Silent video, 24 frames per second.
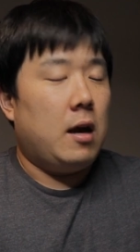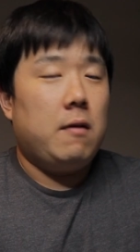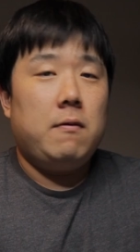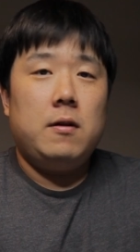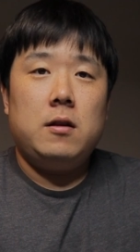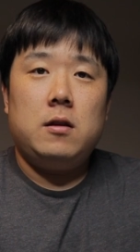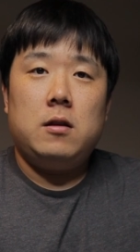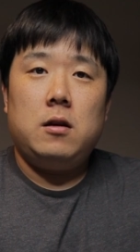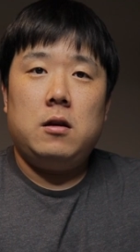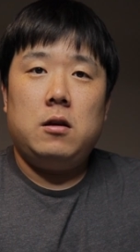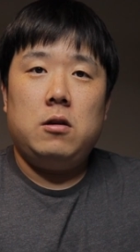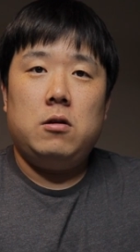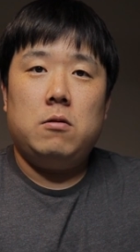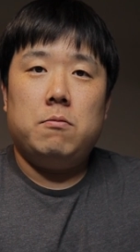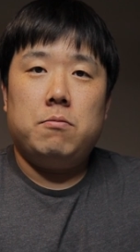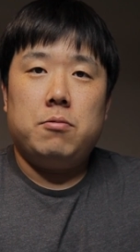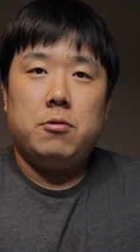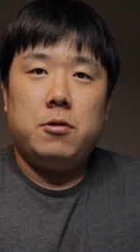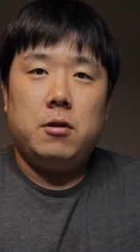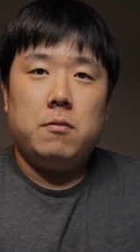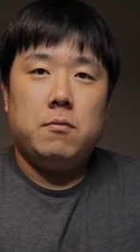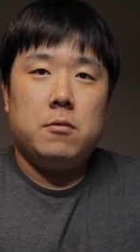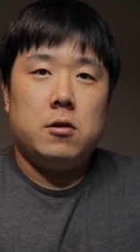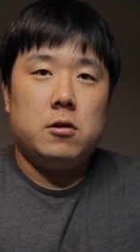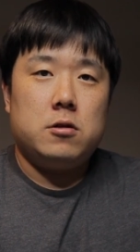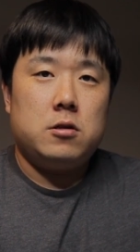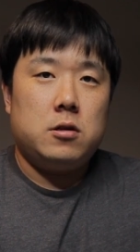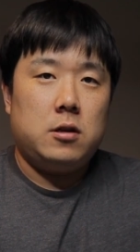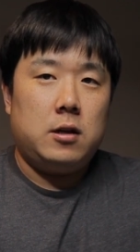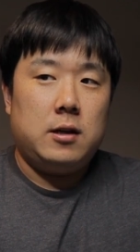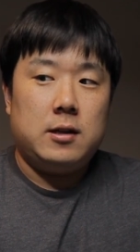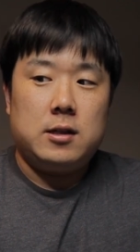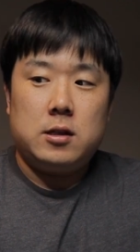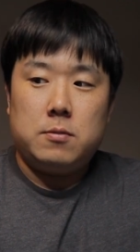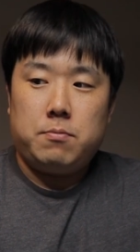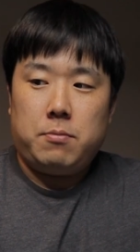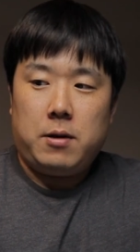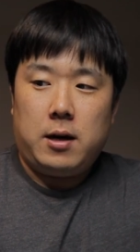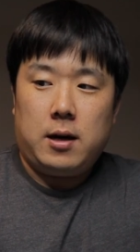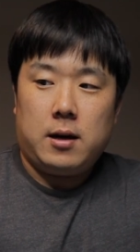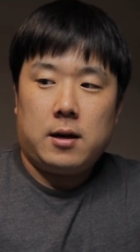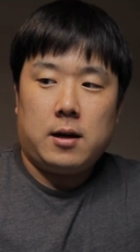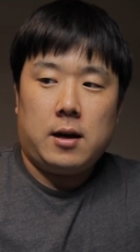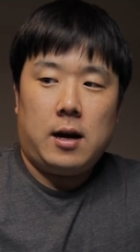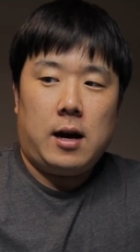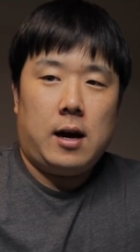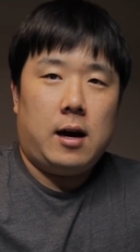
everything you pretty much expect